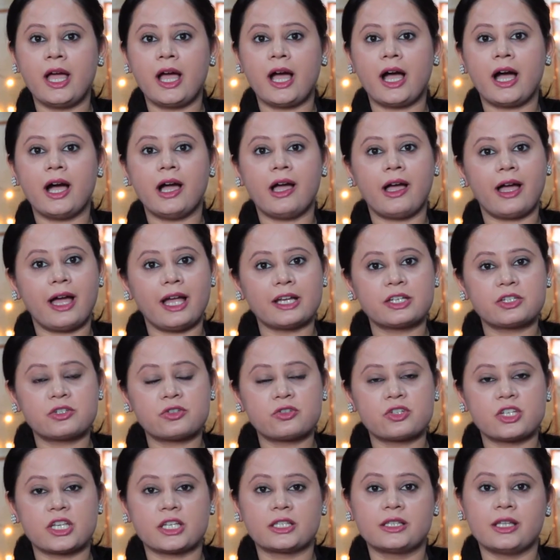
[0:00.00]
I had to
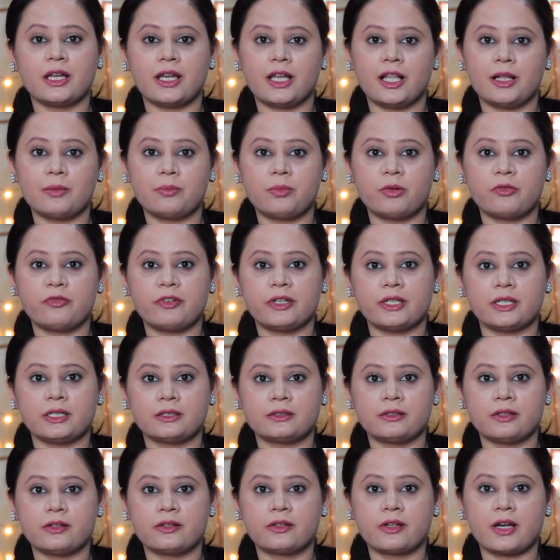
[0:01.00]
take the help of
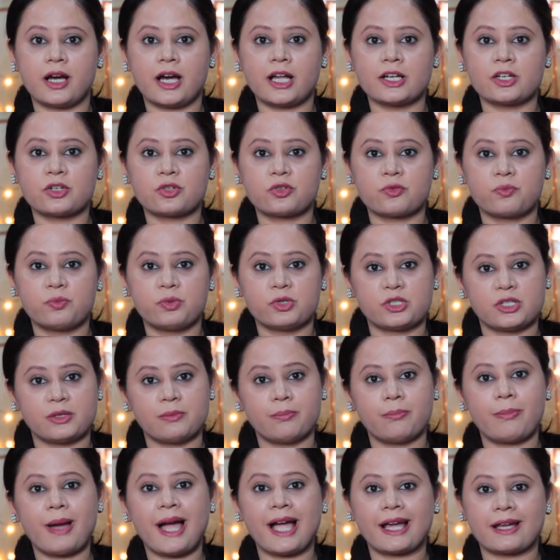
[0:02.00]
another guard to put
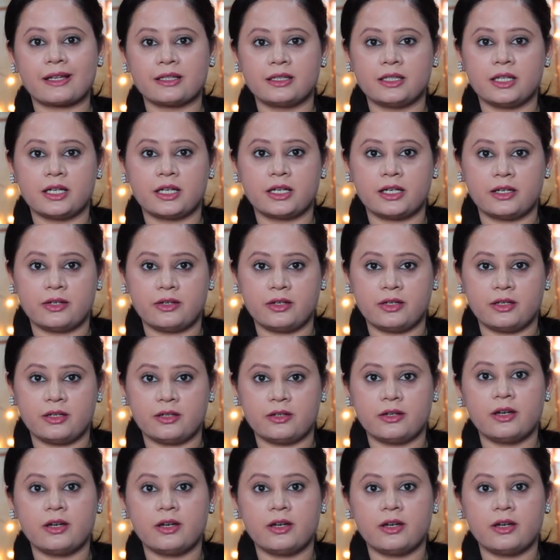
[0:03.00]
him back in the carrier.